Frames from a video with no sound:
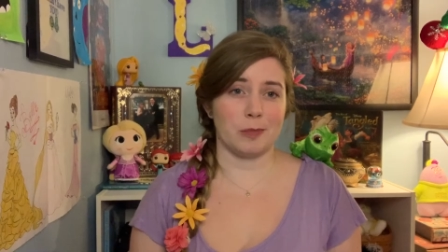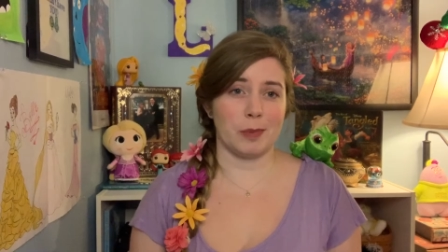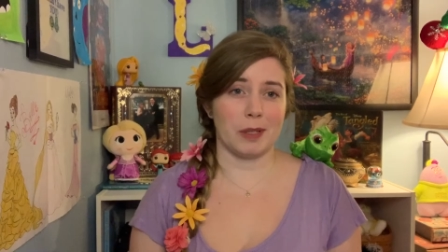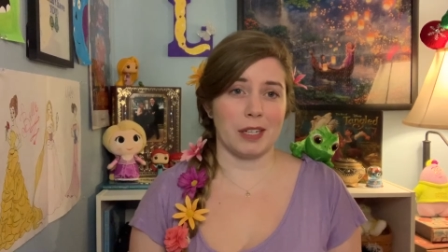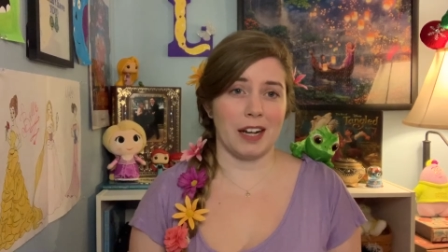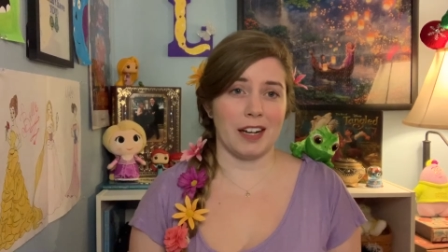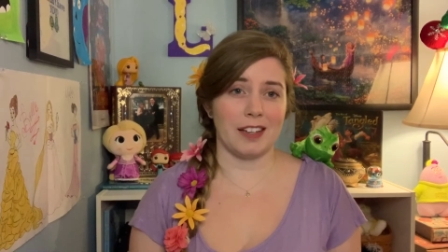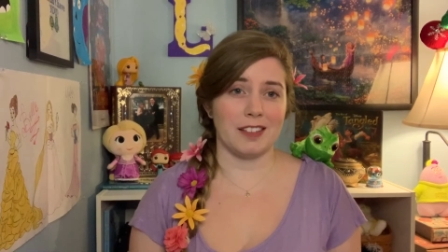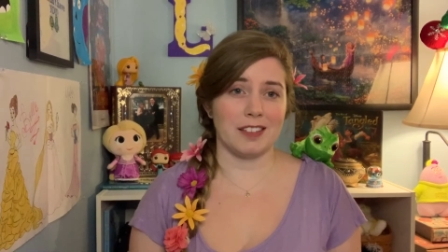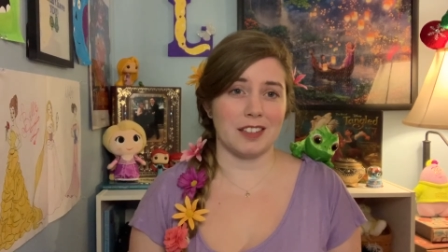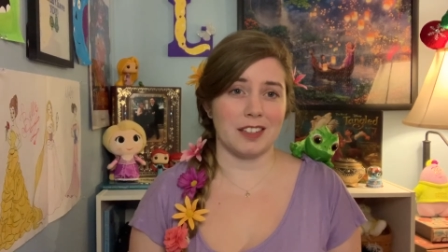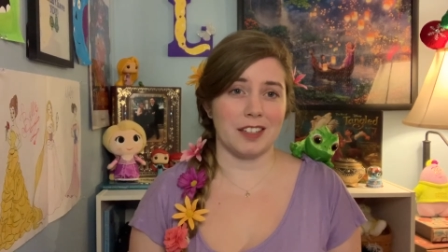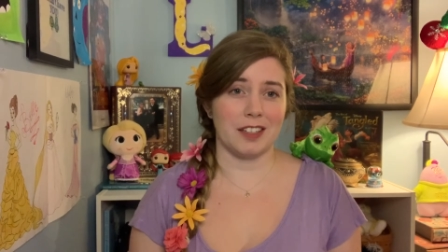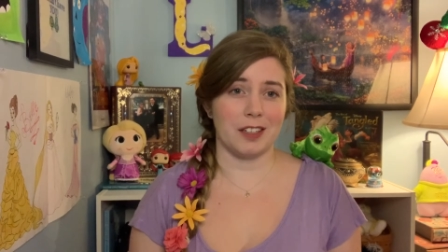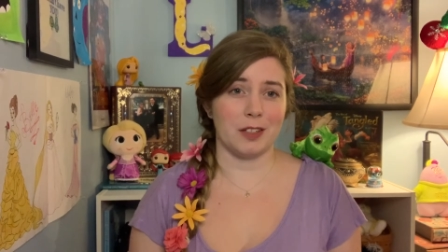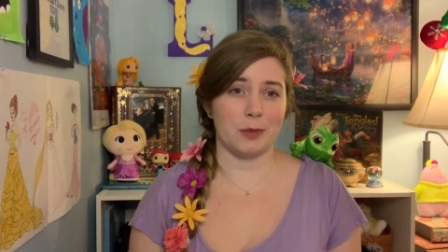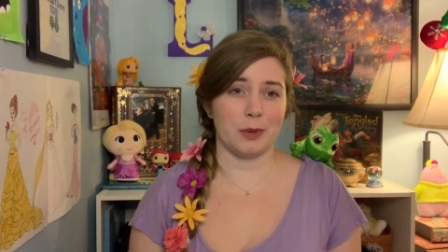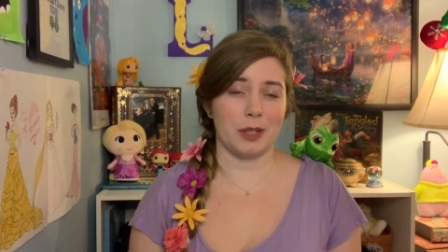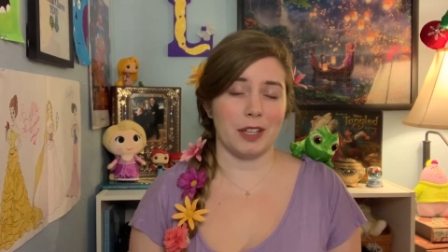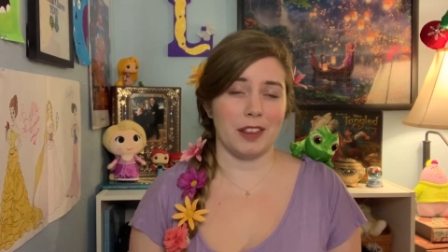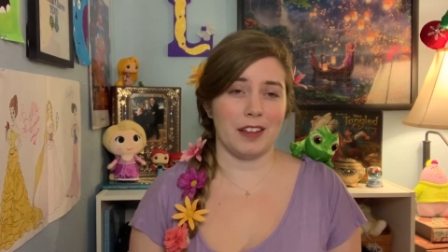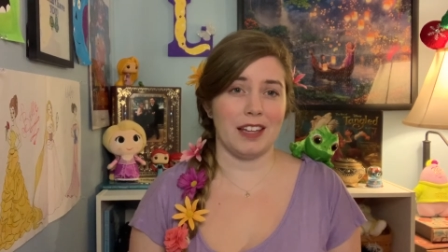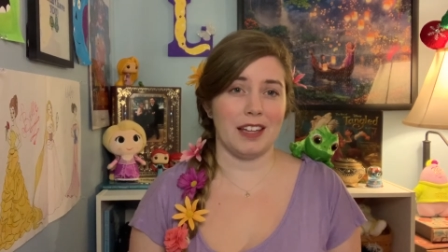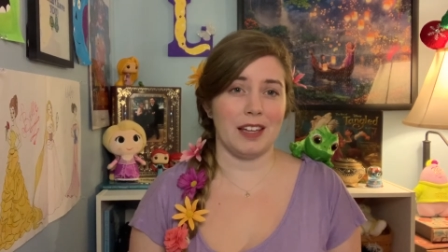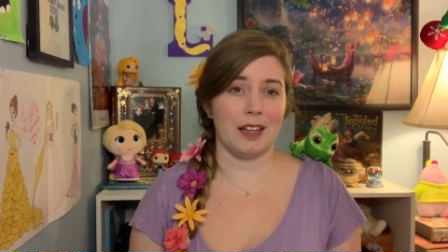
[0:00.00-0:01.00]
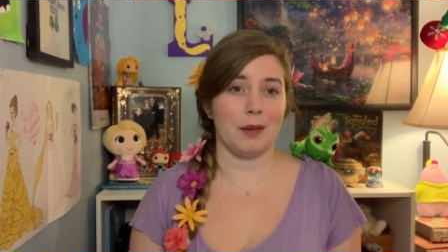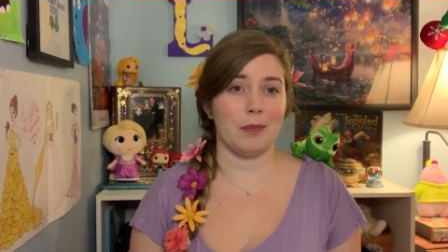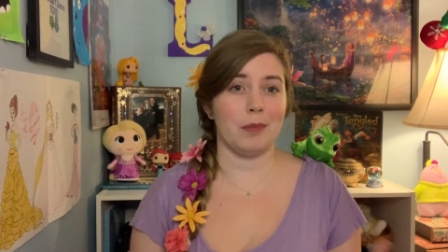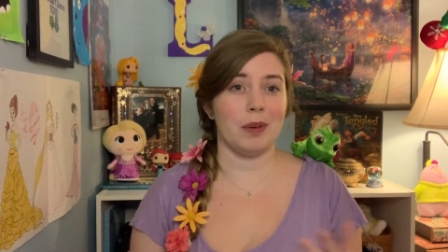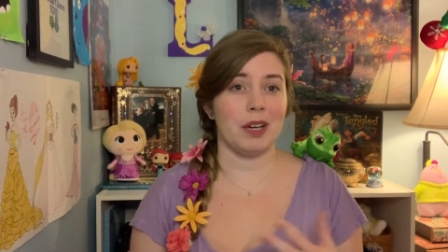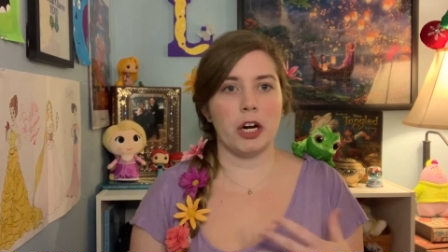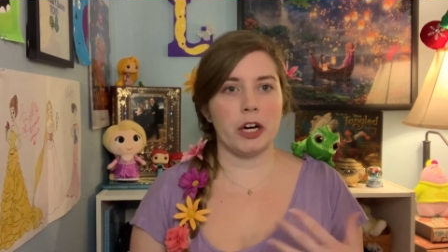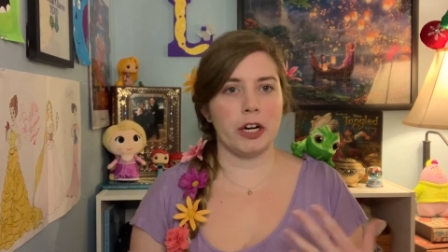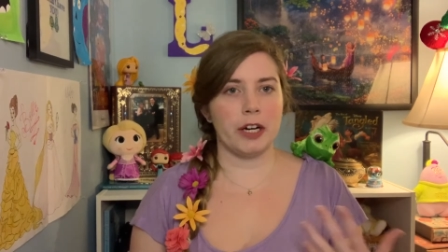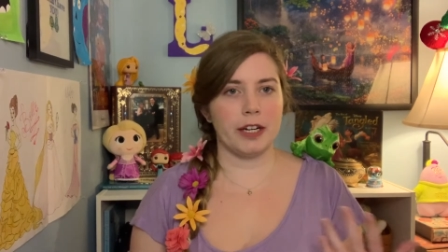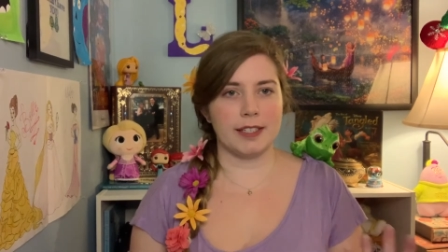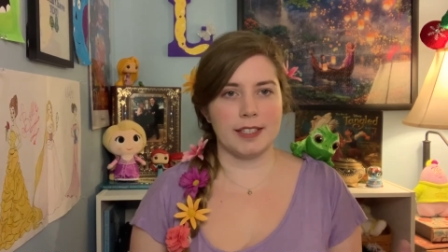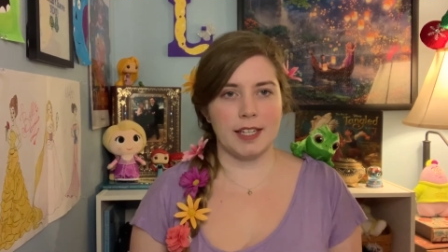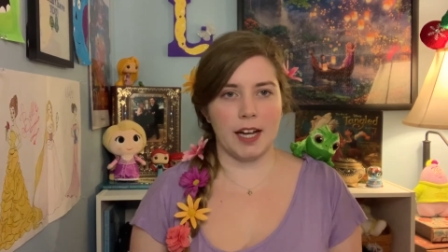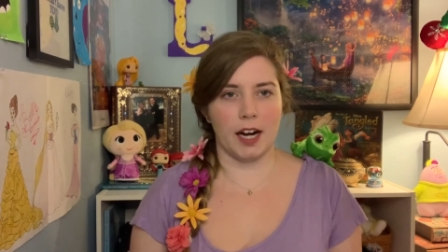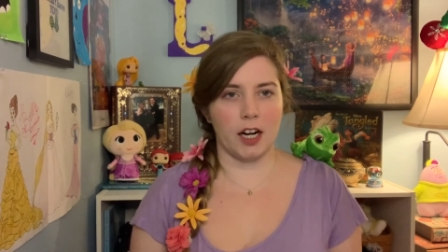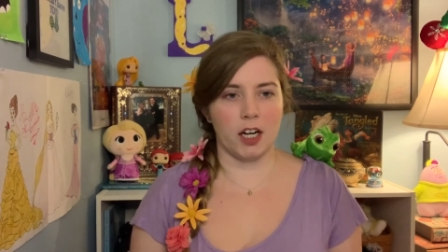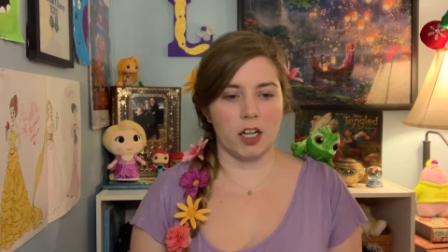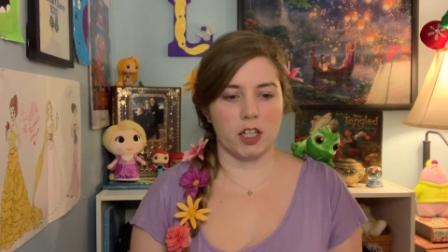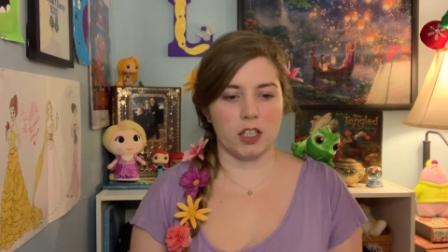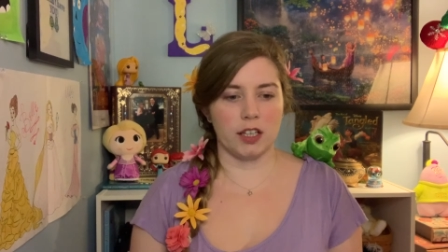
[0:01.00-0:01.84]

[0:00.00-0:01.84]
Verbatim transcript: been isolated with him her entire